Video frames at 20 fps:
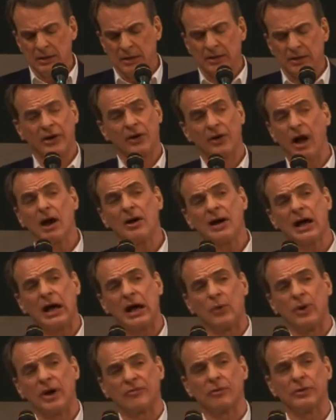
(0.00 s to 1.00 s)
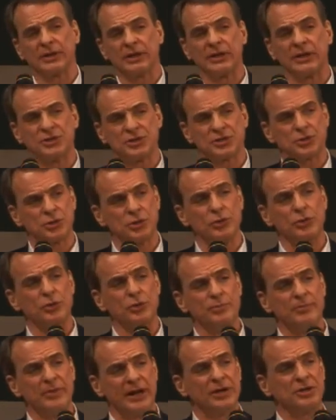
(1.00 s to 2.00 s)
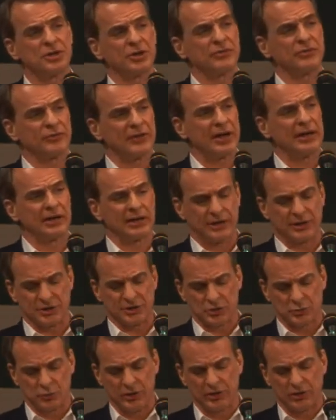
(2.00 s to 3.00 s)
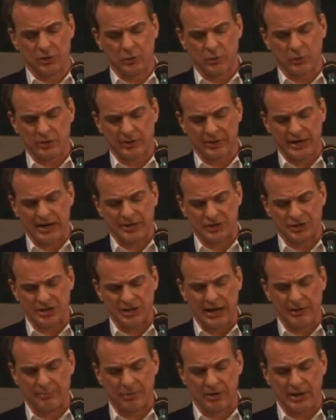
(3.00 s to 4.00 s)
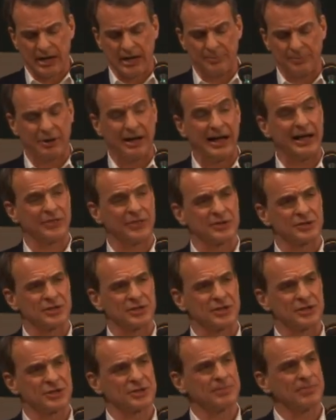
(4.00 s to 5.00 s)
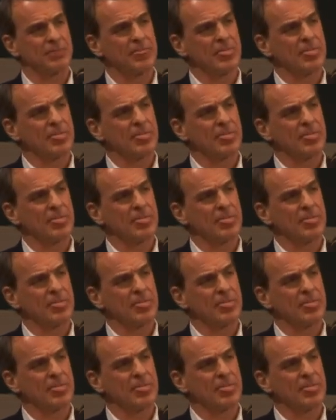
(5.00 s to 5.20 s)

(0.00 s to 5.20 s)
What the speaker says: There are, however, at least 2 major failings with the world ensemble hypothesis.